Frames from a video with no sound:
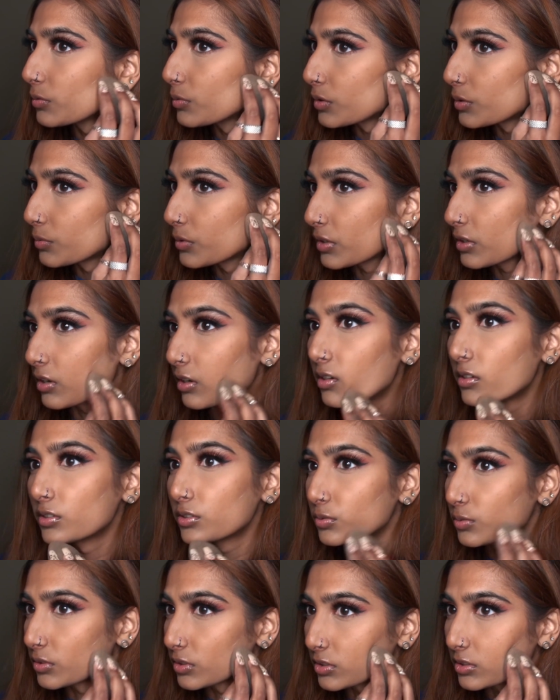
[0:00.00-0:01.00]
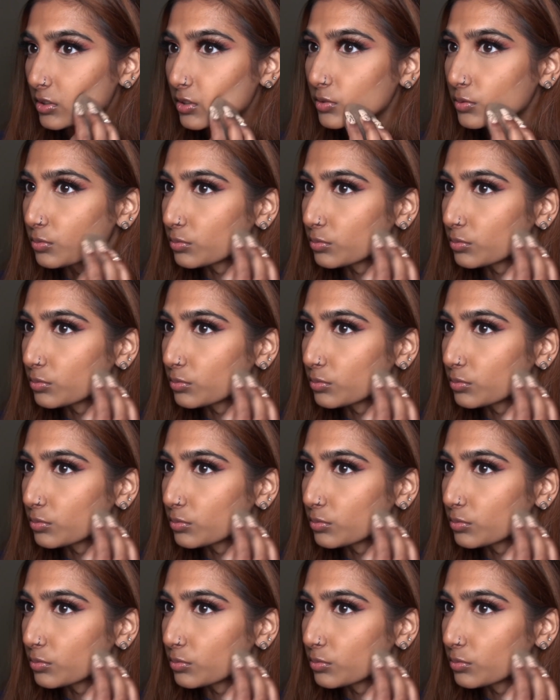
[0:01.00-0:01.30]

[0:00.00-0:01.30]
where we contour to